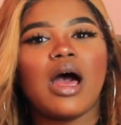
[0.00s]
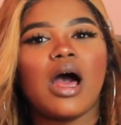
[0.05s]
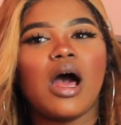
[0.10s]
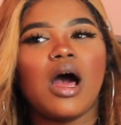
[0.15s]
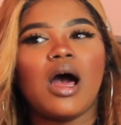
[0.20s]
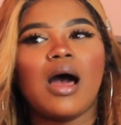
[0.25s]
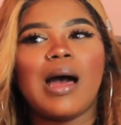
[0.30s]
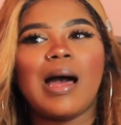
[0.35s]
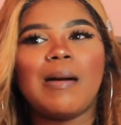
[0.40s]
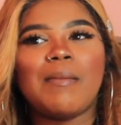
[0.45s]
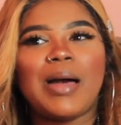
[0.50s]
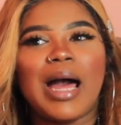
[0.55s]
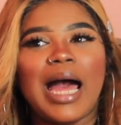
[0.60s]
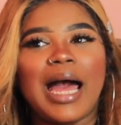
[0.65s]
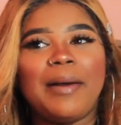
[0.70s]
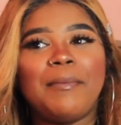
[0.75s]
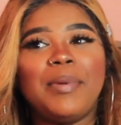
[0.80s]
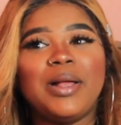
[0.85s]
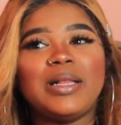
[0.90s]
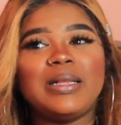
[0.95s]

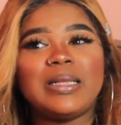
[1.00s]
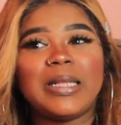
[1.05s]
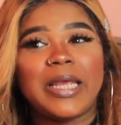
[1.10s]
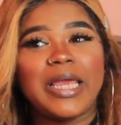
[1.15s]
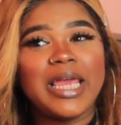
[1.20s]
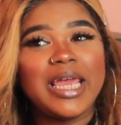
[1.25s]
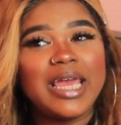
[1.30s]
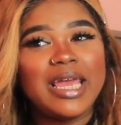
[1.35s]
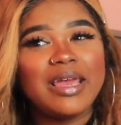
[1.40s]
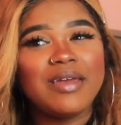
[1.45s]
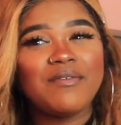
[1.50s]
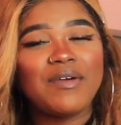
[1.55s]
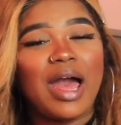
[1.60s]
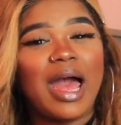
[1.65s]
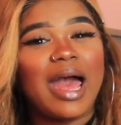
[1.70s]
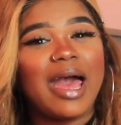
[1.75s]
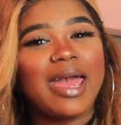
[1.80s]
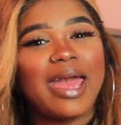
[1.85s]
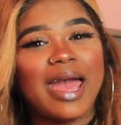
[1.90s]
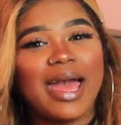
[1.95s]
I believe
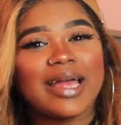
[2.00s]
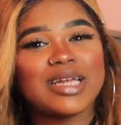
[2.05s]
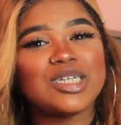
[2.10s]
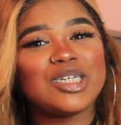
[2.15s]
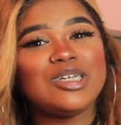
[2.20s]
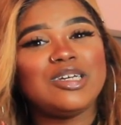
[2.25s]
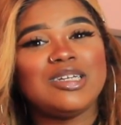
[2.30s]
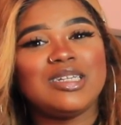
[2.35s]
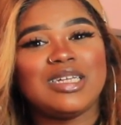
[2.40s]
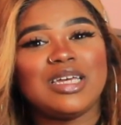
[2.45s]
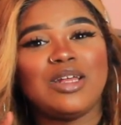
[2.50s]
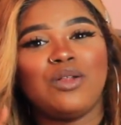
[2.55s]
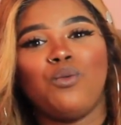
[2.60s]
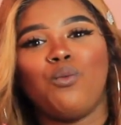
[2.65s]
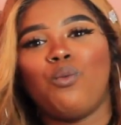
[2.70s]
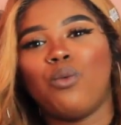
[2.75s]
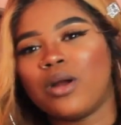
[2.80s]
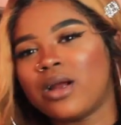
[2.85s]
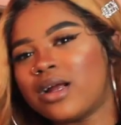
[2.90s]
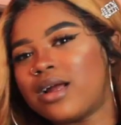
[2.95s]
I actually
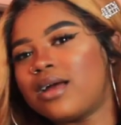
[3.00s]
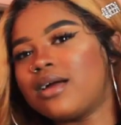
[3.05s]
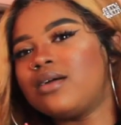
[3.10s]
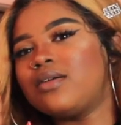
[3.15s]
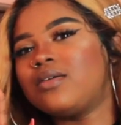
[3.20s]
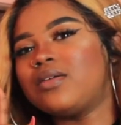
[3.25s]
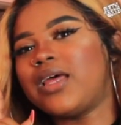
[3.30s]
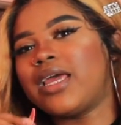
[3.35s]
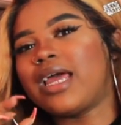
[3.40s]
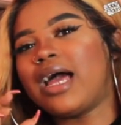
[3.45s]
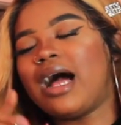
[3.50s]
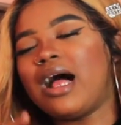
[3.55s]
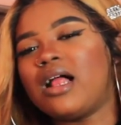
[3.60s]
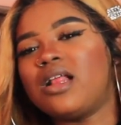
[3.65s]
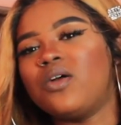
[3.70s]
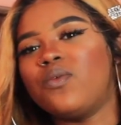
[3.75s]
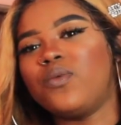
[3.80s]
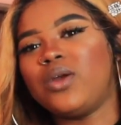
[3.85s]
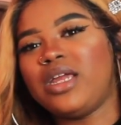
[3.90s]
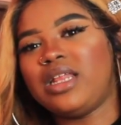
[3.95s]
did work like
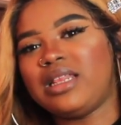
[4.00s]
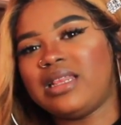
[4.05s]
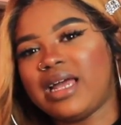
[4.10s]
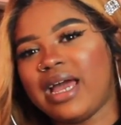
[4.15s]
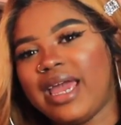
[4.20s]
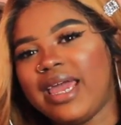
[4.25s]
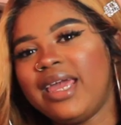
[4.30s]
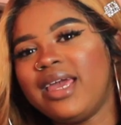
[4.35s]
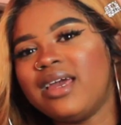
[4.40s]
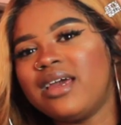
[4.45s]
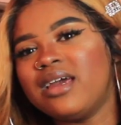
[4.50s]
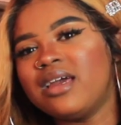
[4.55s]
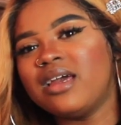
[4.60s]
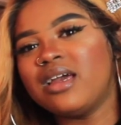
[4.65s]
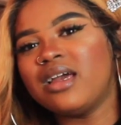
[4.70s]
Halloween night.